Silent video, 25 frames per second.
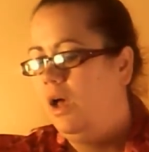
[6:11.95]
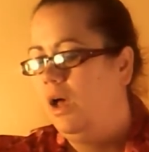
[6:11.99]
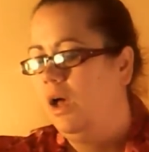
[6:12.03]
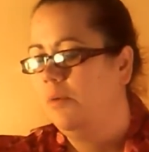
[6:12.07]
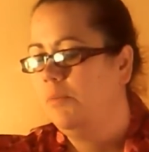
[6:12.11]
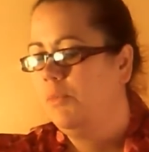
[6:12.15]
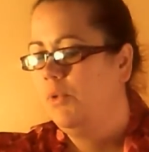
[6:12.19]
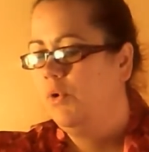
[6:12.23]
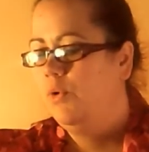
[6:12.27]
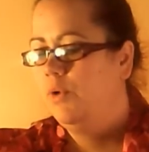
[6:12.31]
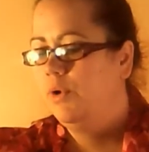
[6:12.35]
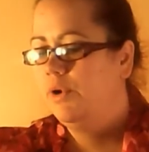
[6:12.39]

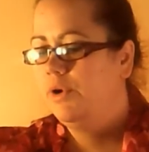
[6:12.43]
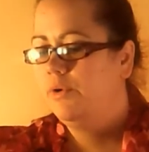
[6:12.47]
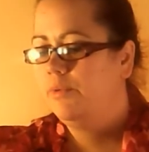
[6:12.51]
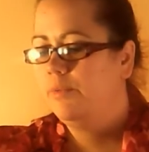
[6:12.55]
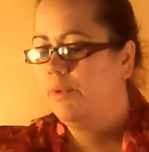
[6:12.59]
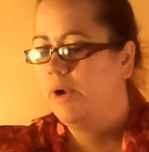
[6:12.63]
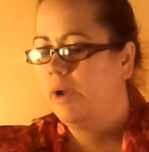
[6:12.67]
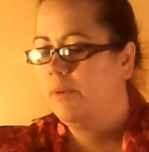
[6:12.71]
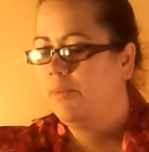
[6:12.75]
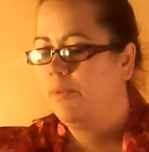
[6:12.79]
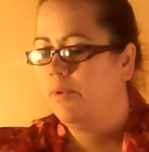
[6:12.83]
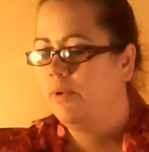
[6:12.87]
I'm going to
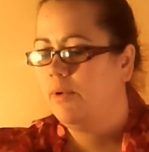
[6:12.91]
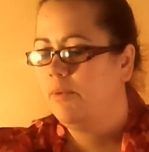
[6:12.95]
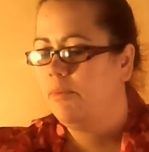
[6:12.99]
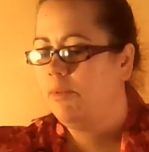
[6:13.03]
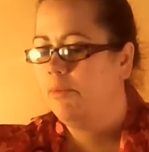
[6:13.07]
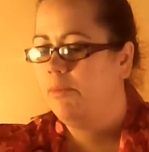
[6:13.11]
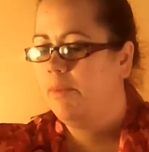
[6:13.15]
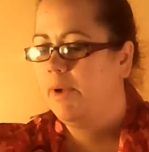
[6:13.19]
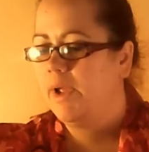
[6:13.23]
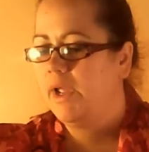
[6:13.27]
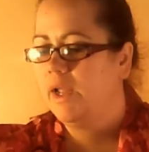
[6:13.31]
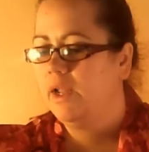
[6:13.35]
wrap a
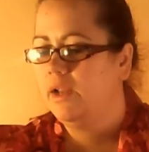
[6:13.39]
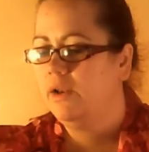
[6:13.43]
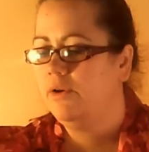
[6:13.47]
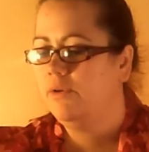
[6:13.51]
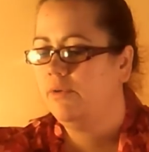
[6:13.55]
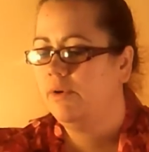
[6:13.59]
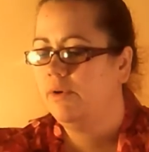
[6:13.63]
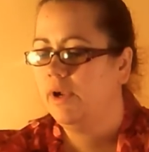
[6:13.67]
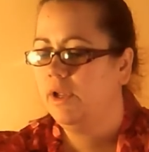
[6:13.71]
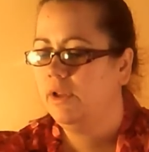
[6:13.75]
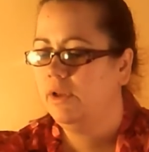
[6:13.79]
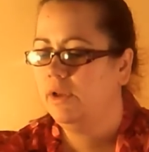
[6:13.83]
rubber band
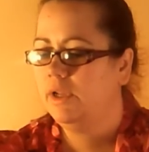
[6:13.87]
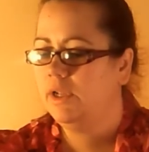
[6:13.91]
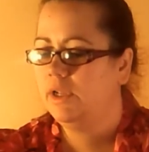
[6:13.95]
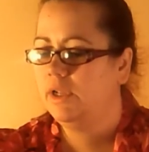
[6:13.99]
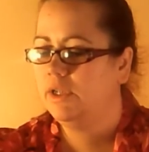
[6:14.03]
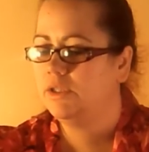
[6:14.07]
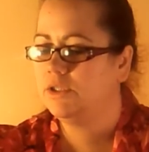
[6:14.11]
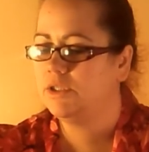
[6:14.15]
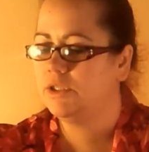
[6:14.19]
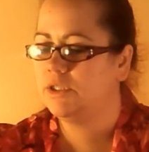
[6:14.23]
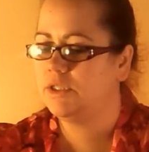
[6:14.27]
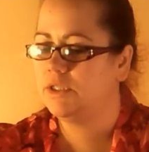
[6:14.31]
around
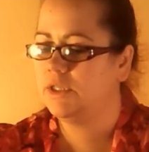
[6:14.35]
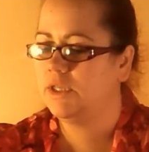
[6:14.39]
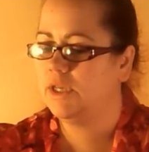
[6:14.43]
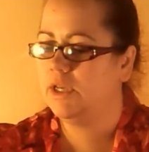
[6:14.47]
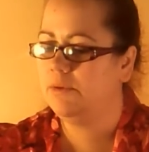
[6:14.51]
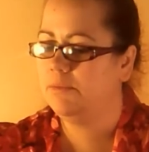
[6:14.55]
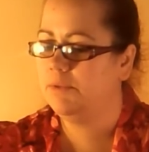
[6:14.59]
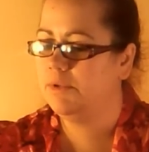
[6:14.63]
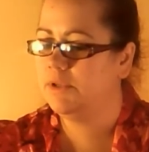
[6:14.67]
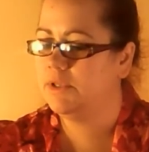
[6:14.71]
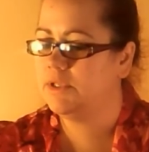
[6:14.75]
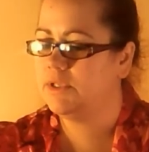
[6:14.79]
it just to
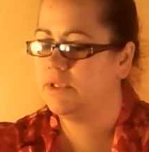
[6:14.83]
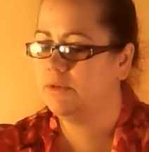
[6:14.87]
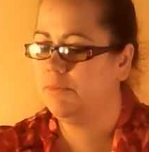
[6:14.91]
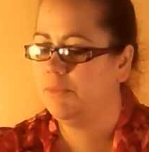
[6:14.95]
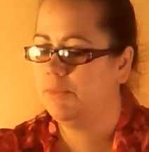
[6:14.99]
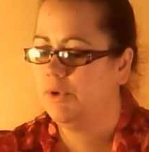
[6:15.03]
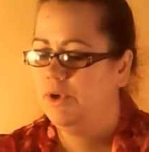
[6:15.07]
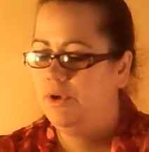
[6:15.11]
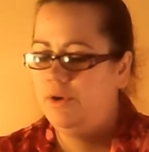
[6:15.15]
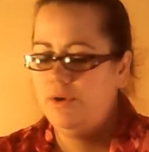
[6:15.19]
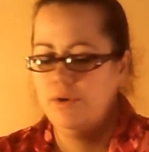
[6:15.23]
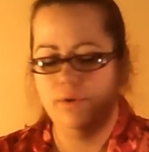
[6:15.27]
keep this
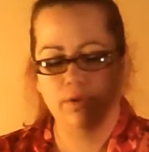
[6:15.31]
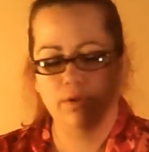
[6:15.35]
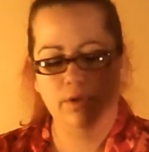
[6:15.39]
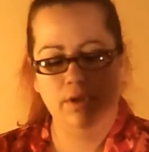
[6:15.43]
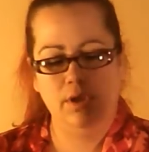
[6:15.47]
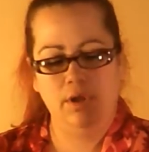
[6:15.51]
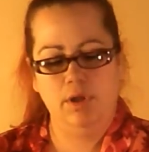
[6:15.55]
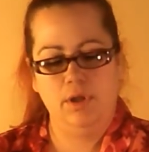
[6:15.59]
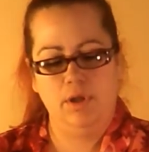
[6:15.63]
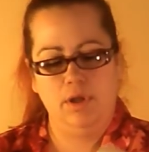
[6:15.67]
smooth.